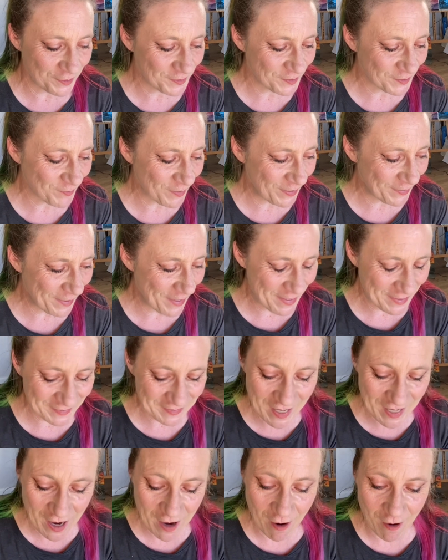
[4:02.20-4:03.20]
So I like
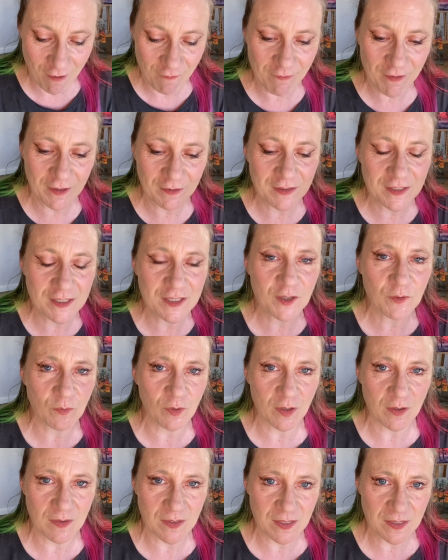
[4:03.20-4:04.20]
to have at least
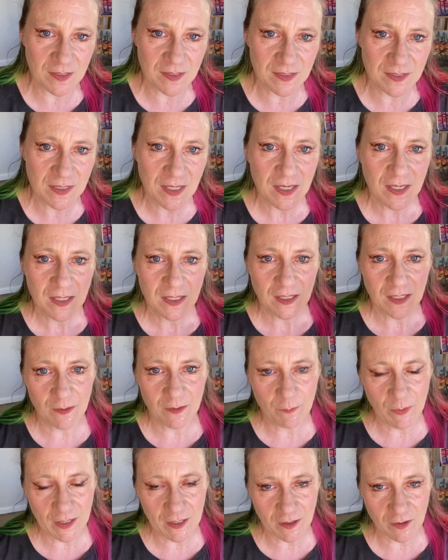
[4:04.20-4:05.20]
one of these
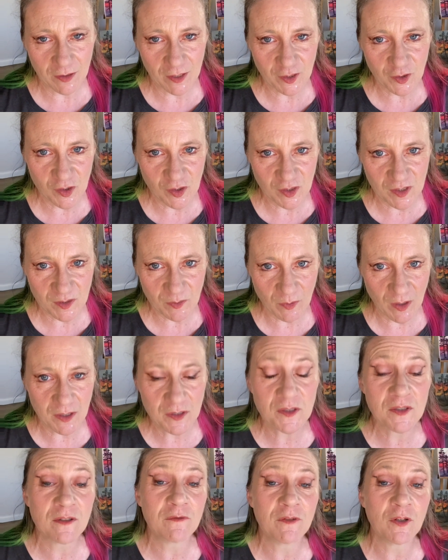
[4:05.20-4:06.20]
in my collection as well.
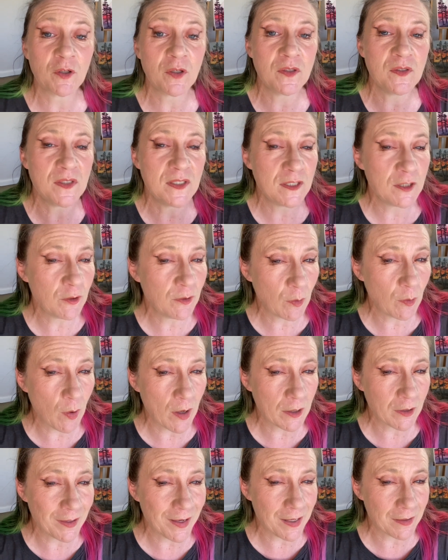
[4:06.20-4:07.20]
So if you're continuing
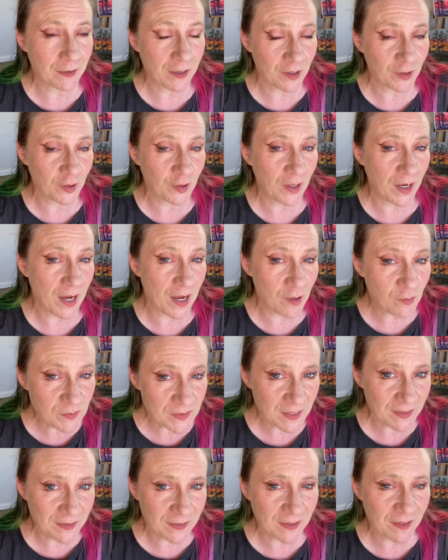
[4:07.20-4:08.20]
watercolor
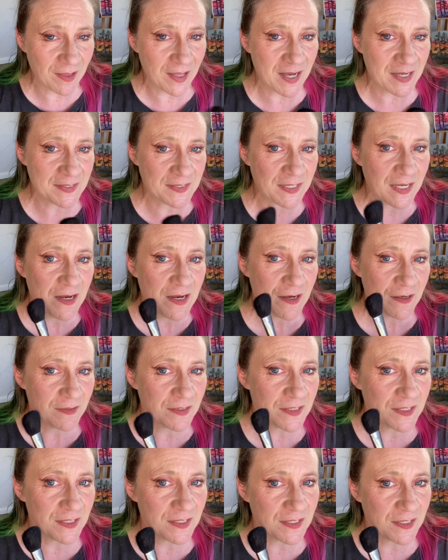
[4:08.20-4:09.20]
outside the class,
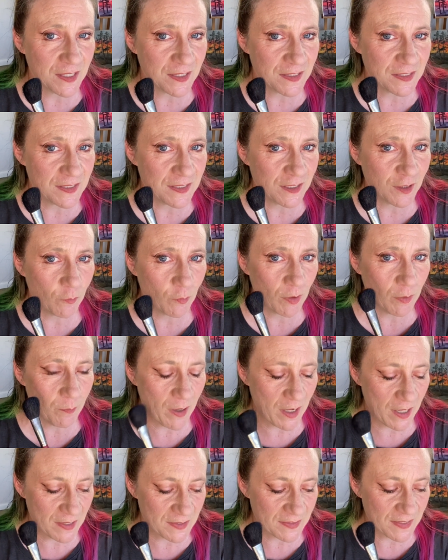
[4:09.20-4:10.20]
this is the next thing you want to
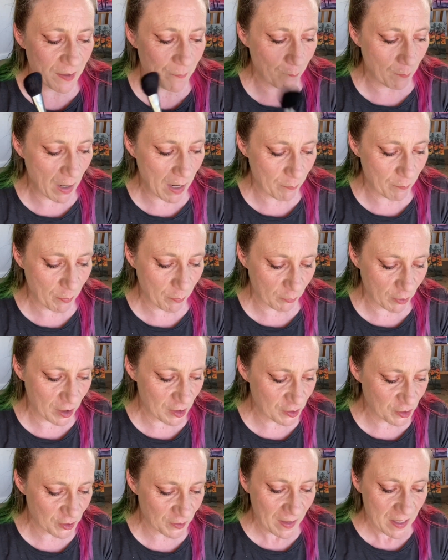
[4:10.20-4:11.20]
buy, is that mop
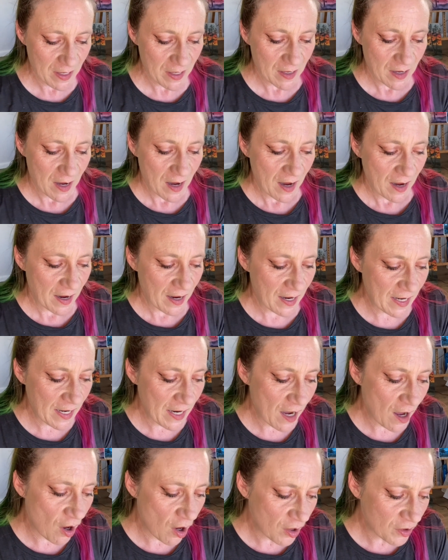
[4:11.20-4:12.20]
brush.
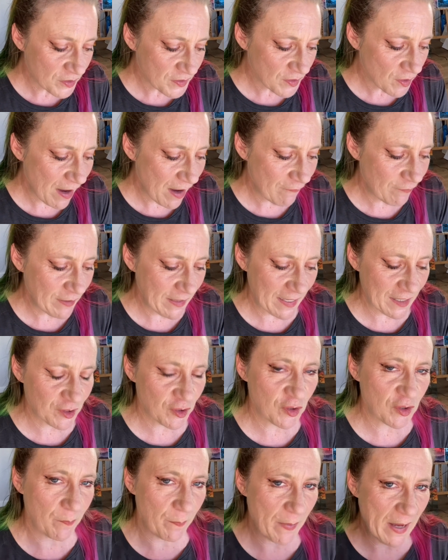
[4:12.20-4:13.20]
I also have an
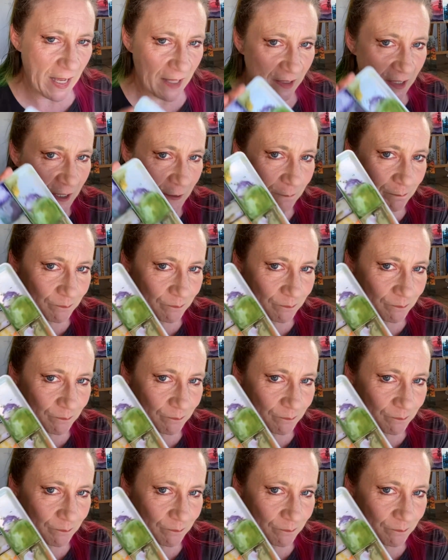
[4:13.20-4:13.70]
extra palette.